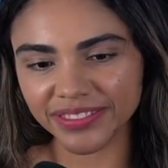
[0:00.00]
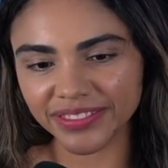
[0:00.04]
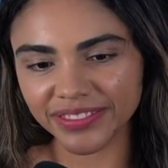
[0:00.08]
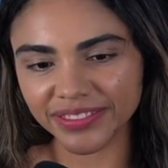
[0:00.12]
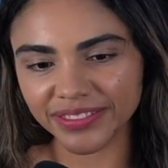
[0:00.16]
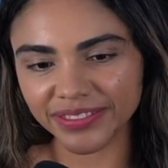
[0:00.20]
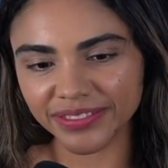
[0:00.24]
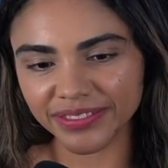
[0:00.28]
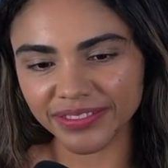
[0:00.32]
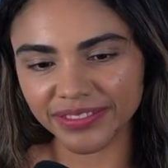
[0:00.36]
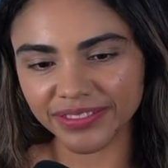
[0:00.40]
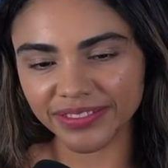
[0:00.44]

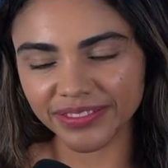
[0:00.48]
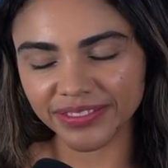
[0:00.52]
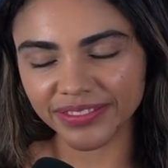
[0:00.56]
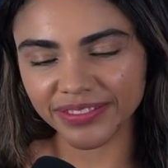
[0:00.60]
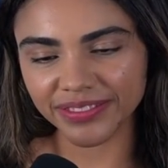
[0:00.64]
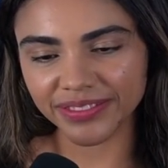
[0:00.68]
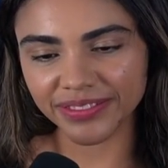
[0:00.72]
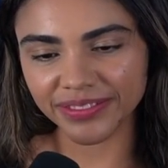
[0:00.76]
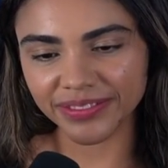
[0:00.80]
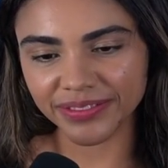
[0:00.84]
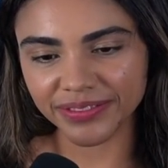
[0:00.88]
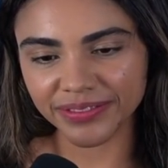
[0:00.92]

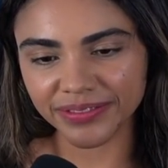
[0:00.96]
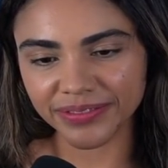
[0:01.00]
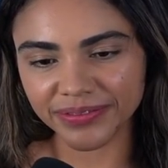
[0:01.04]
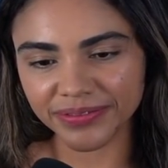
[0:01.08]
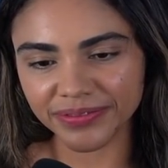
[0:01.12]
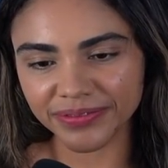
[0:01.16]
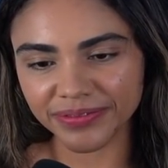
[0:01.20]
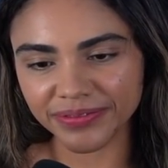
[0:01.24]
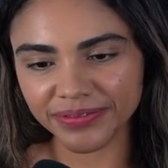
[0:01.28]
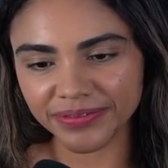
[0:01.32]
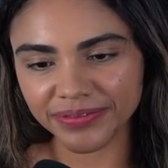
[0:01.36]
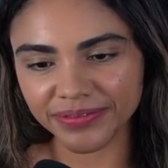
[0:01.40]

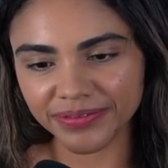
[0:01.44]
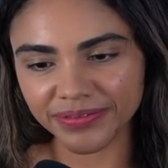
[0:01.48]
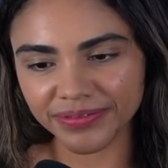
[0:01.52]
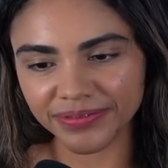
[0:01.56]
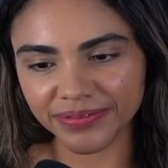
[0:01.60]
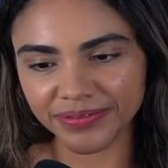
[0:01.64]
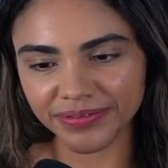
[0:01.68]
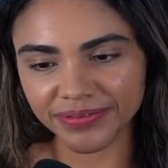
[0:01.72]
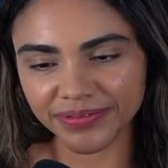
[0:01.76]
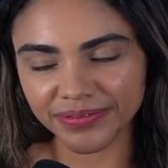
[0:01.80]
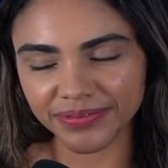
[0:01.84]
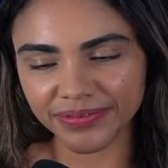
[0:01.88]

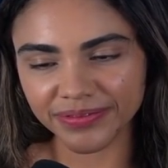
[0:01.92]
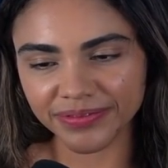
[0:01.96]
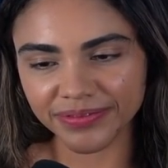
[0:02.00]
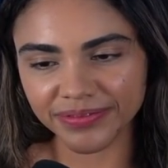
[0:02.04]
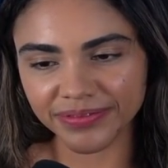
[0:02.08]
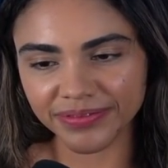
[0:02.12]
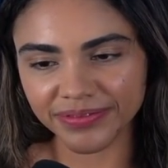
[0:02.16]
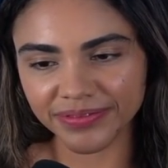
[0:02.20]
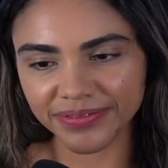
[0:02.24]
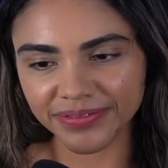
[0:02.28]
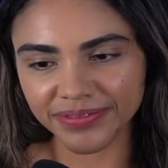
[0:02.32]
The person shown says nothing.